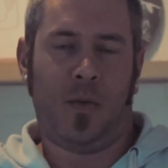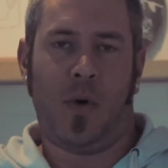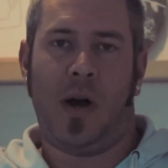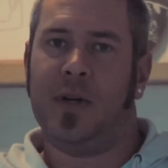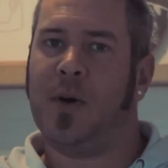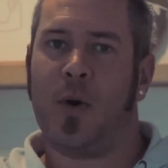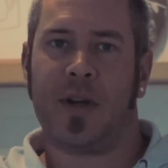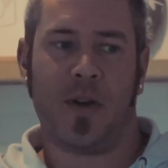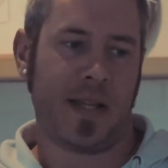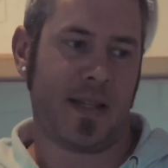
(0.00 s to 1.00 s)
well, what
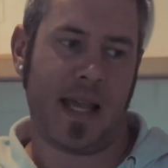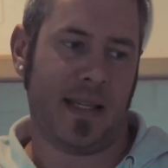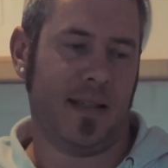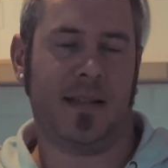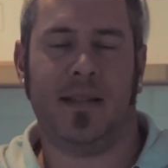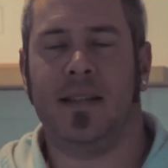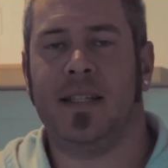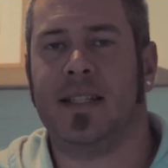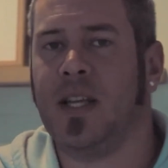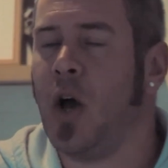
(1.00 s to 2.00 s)
can I say?
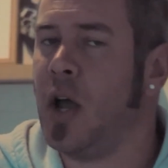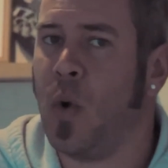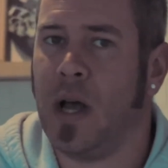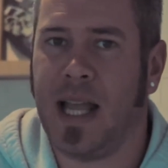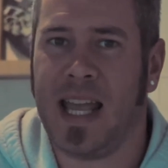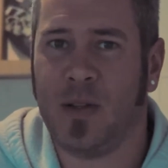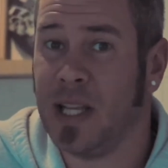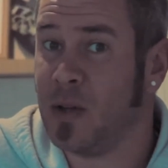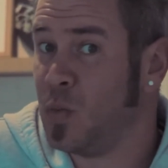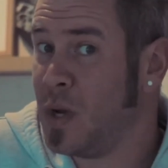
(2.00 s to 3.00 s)
DIY
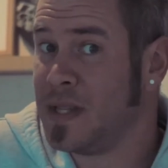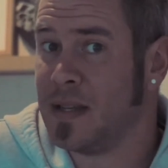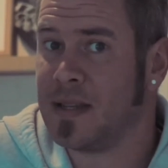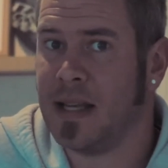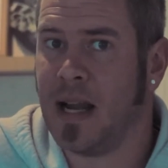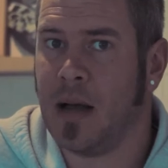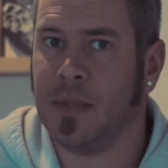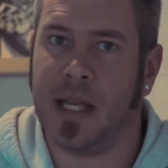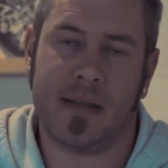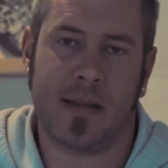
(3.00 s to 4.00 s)
e-liquid, once you're set
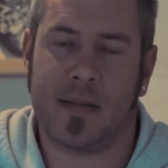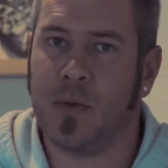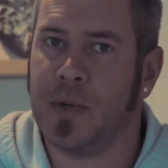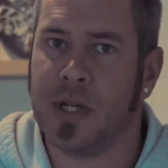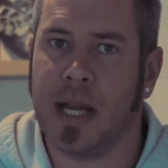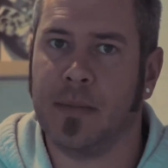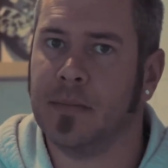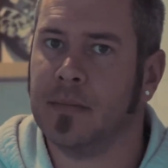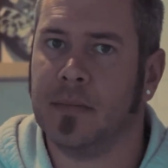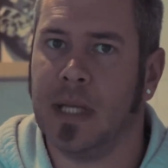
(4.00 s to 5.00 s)
up, it's super cheap.
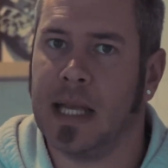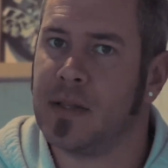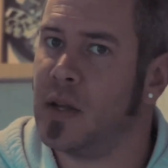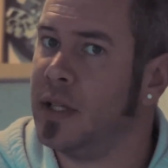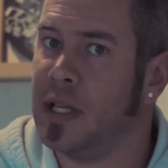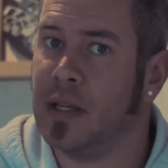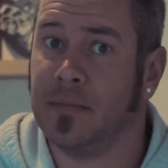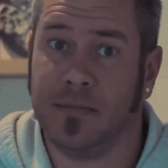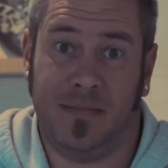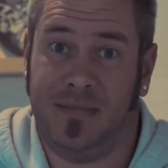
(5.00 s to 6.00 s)
It's only
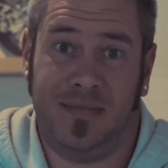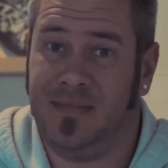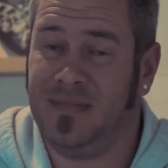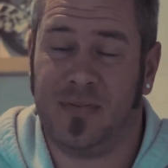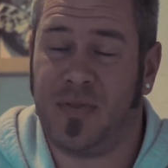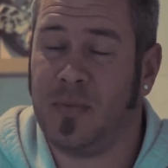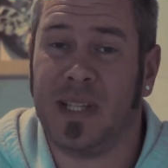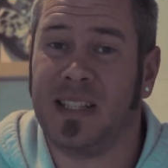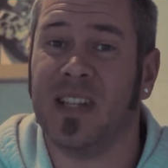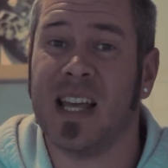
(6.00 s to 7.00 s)

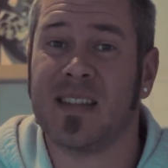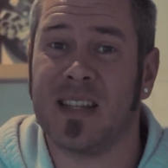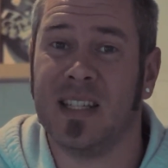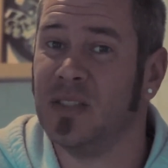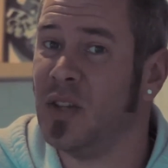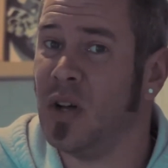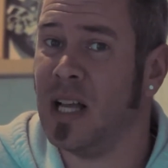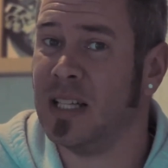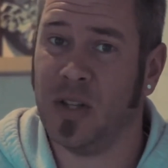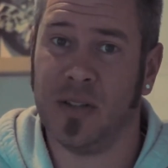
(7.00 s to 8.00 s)
probably less than
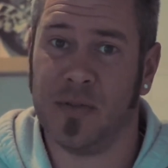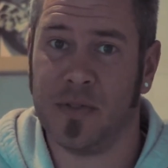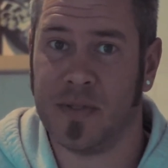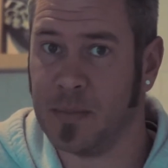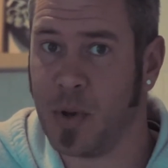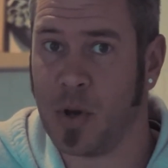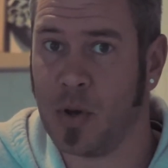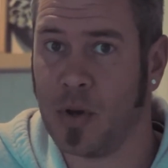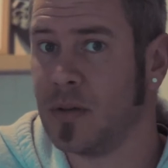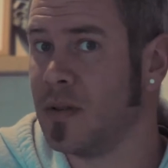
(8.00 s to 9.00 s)
$1.50
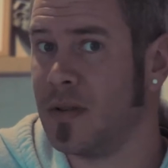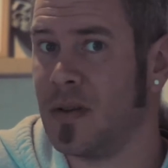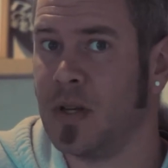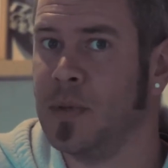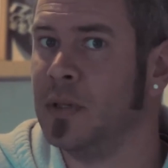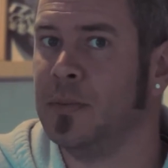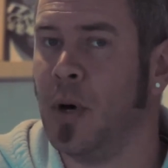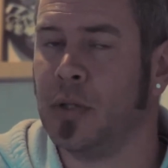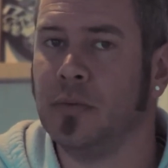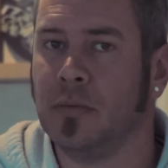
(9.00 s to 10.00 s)
per 30ml
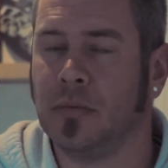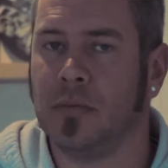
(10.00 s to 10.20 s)
bottle.